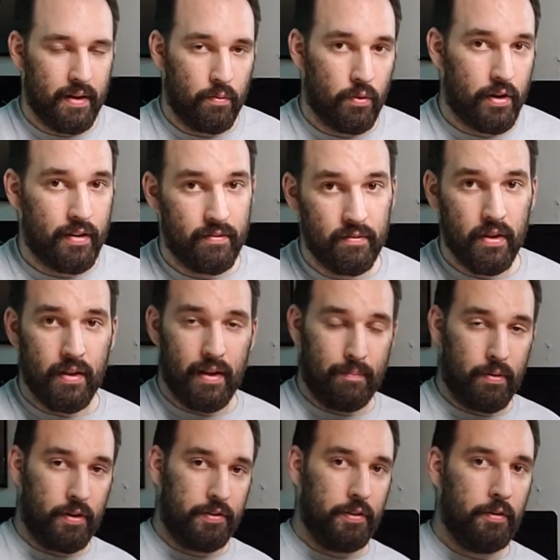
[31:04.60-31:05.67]
get it working in
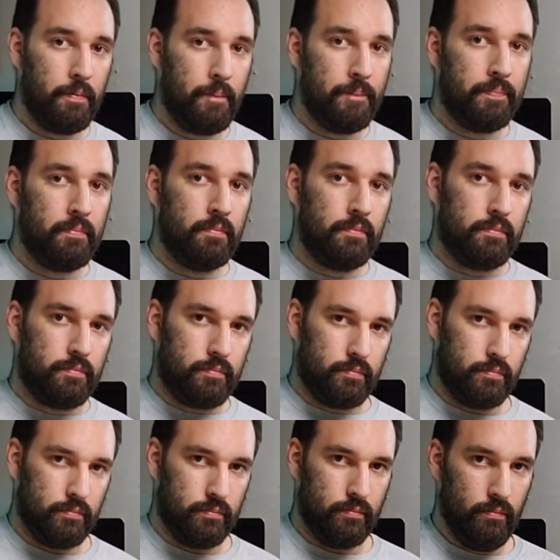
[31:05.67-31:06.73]
part 2.
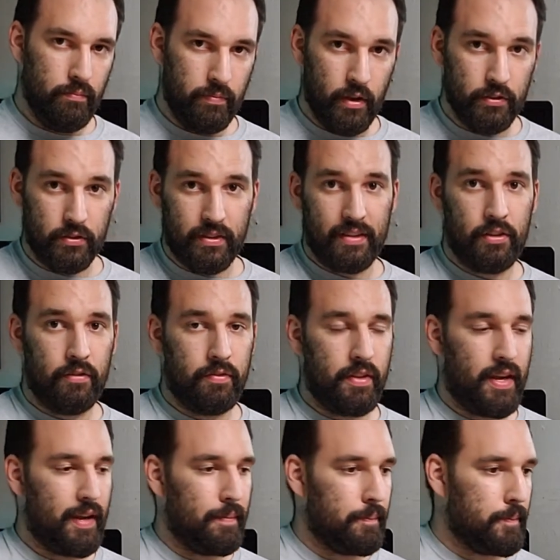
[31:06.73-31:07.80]
So stay tuned for
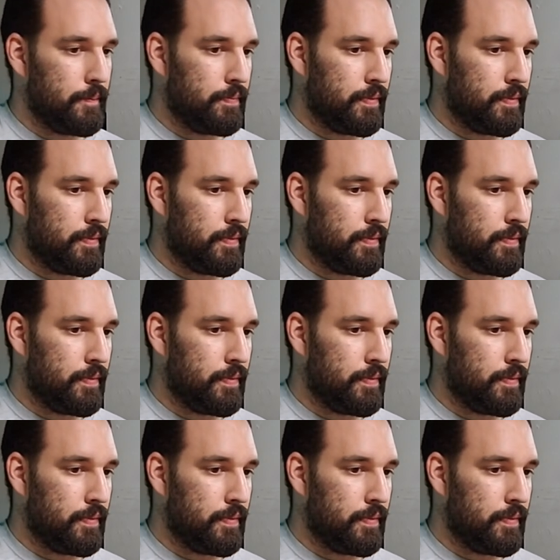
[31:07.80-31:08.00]
that.